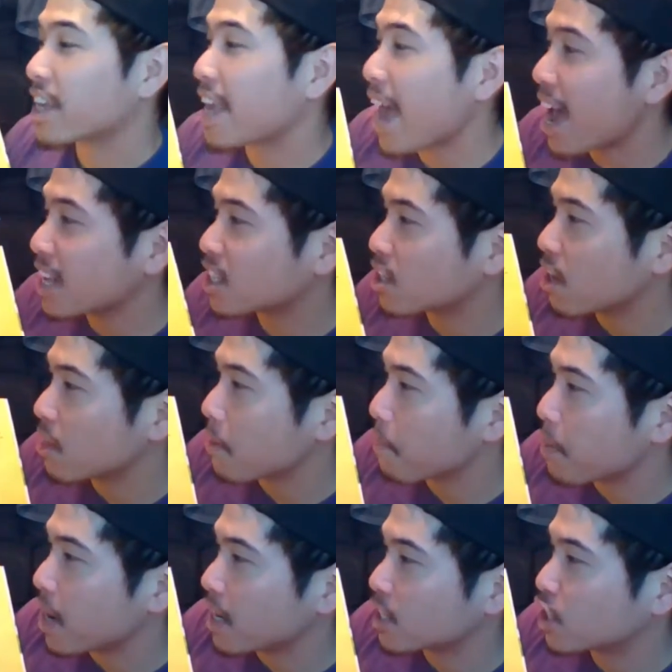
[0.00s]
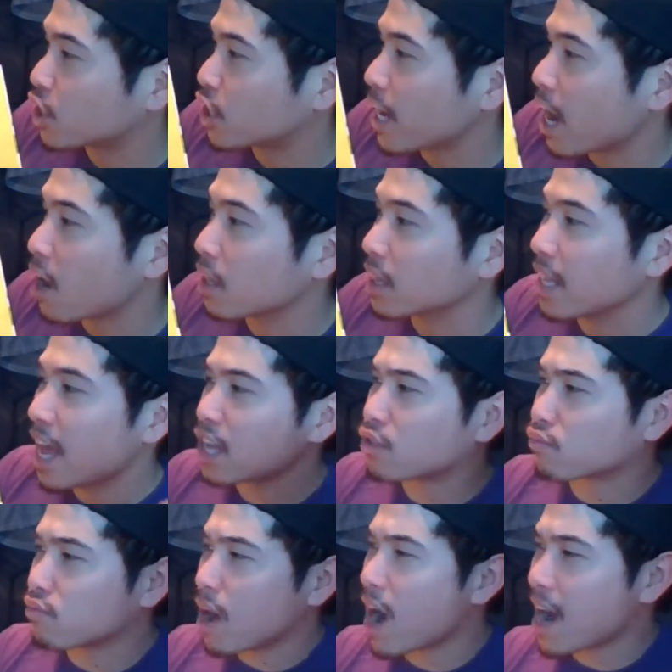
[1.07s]
The cats on the bus shout,
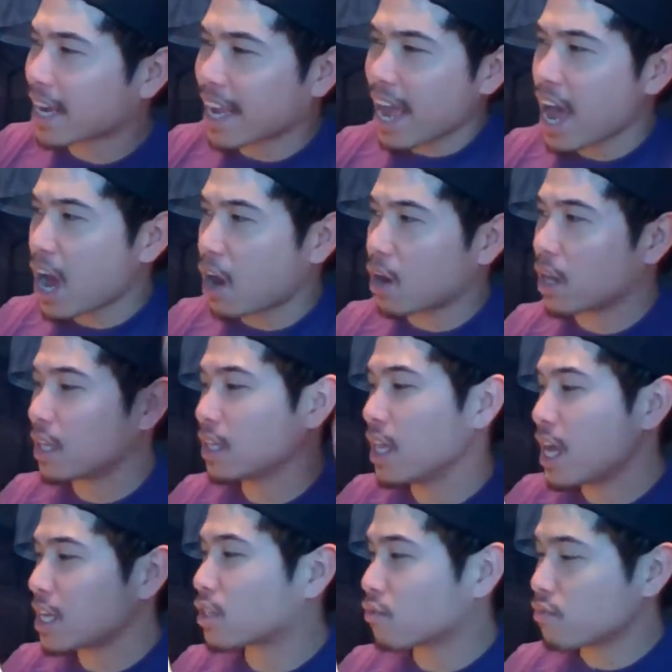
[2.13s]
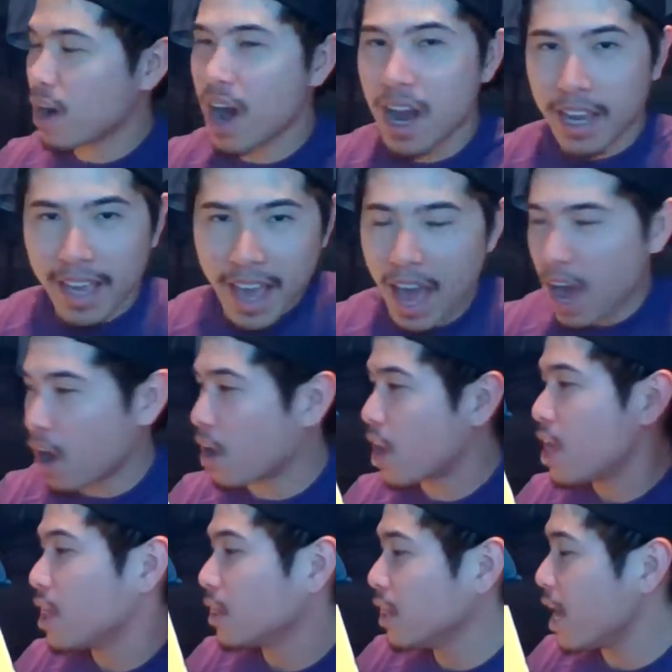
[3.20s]
let's rock out, let's rock out,
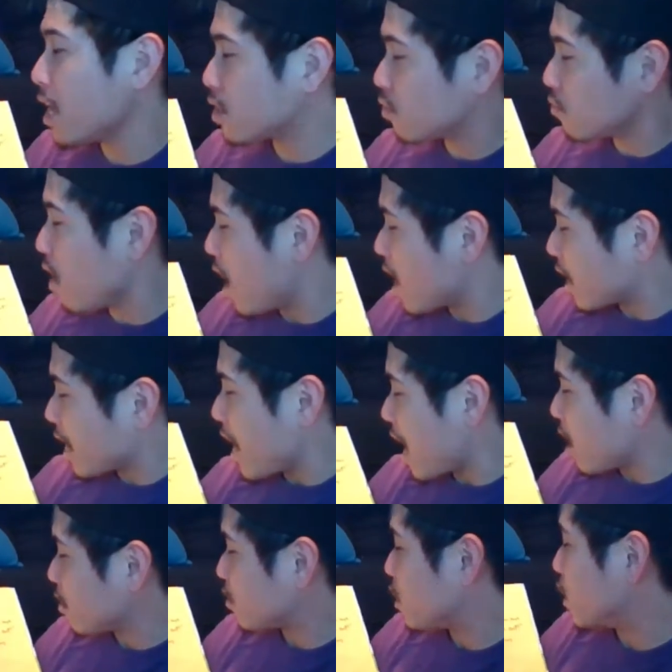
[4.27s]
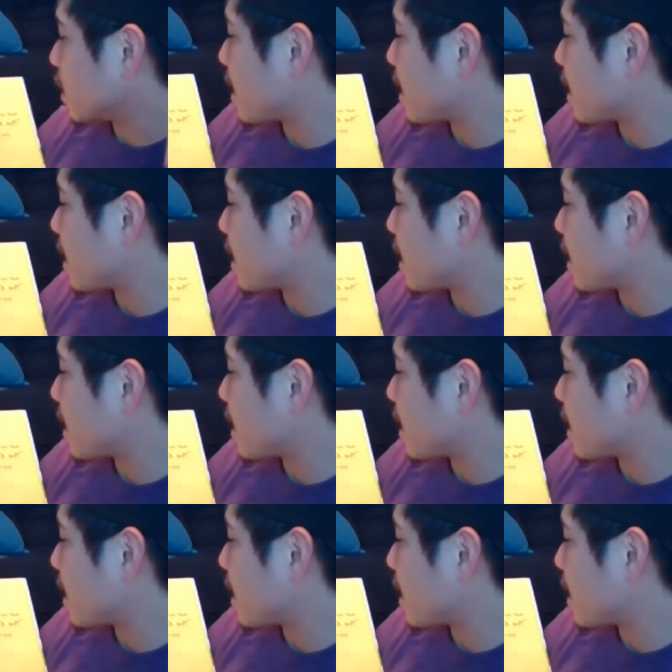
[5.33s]
let's rock out.